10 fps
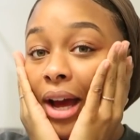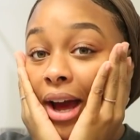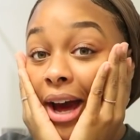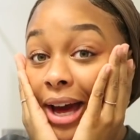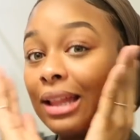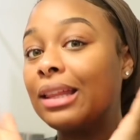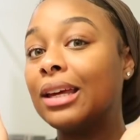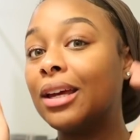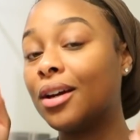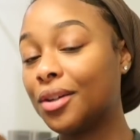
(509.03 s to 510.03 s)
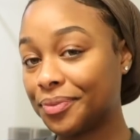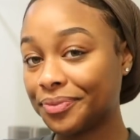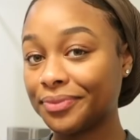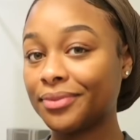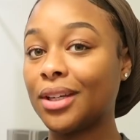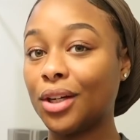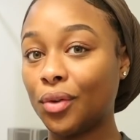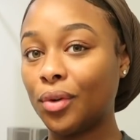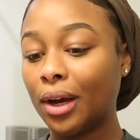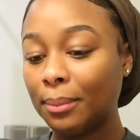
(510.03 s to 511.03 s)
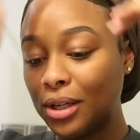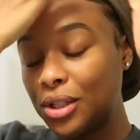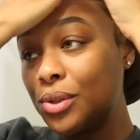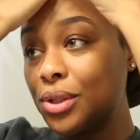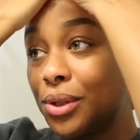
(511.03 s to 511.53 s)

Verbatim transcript: I highly recommend you